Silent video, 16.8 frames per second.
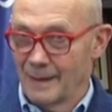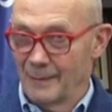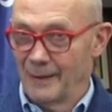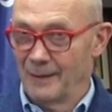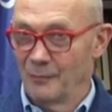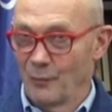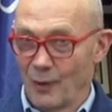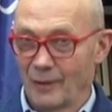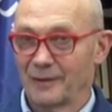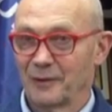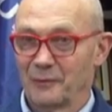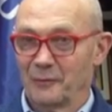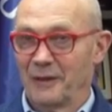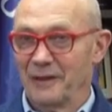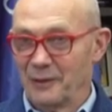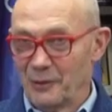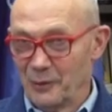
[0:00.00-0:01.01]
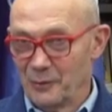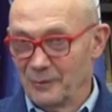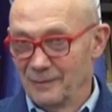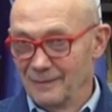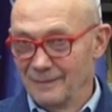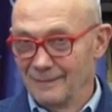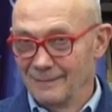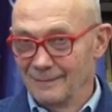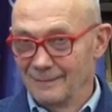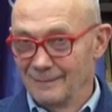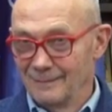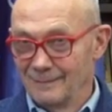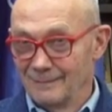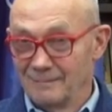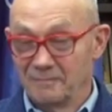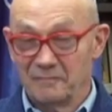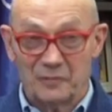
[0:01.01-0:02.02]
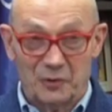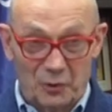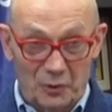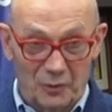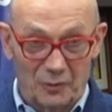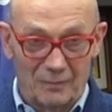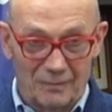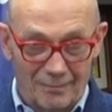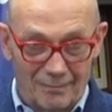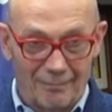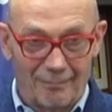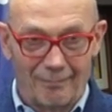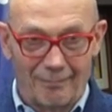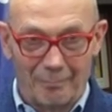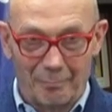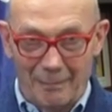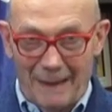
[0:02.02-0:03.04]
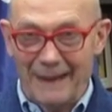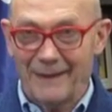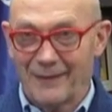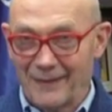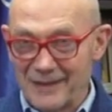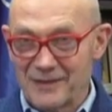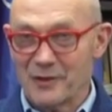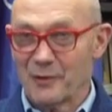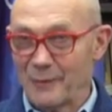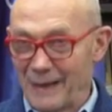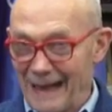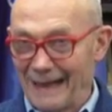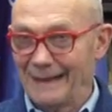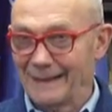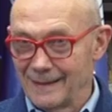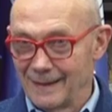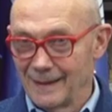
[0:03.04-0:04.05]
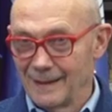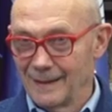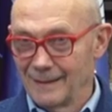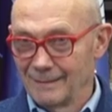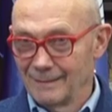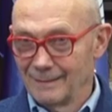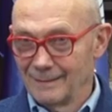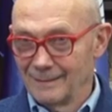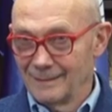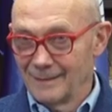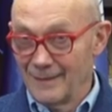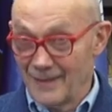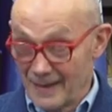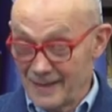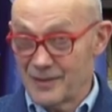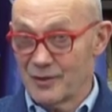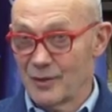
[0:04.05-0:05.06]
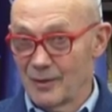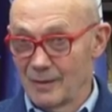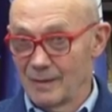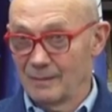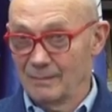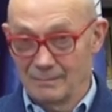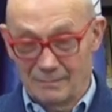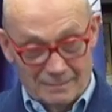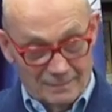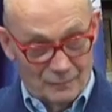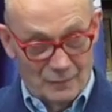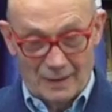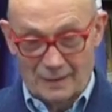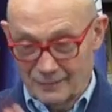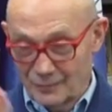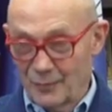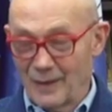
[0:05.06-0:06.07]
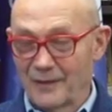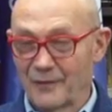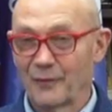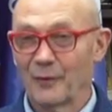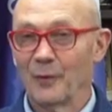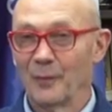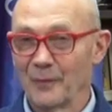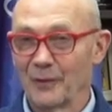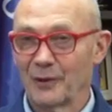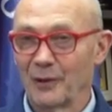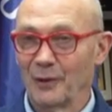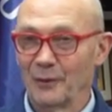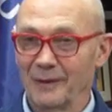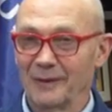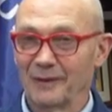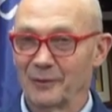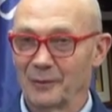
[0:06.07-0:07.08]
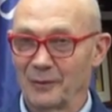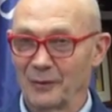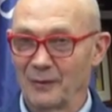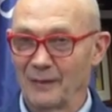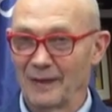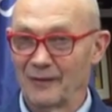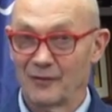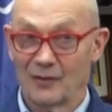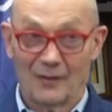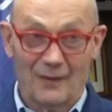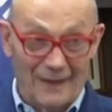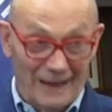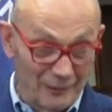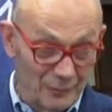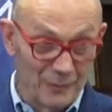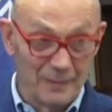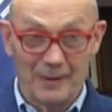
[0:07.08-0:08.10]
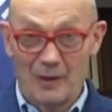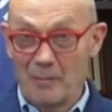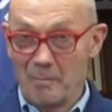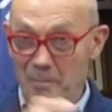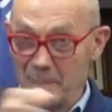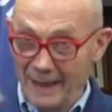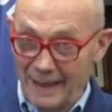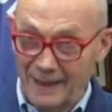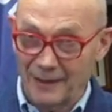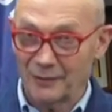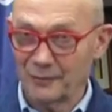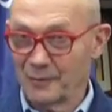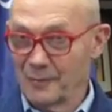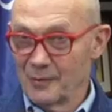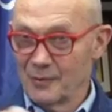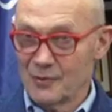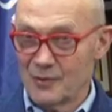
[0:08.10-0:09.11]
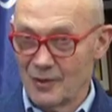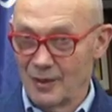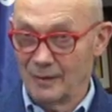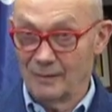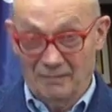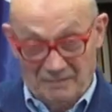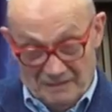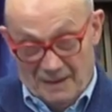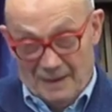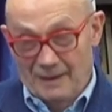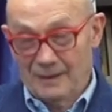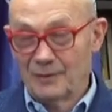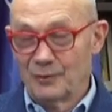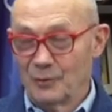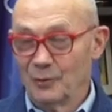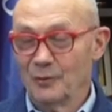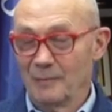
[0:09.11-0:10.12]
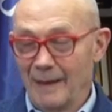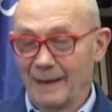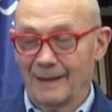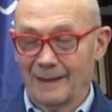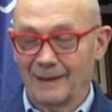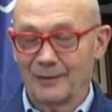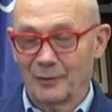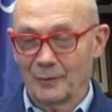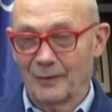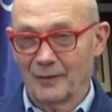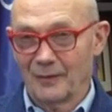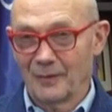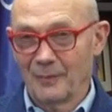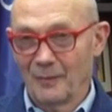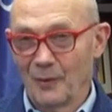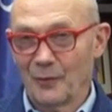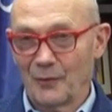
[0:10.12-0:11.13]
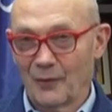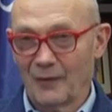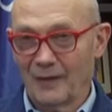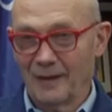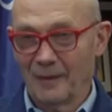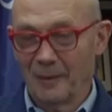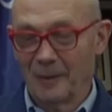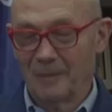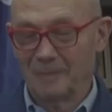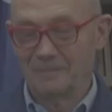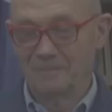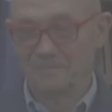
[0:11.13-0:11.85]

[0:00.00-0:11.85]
I mean, what can we do to make this a reality this year? Well, transform the code into a convention. That would be a big contribution to making tourism more sustainable.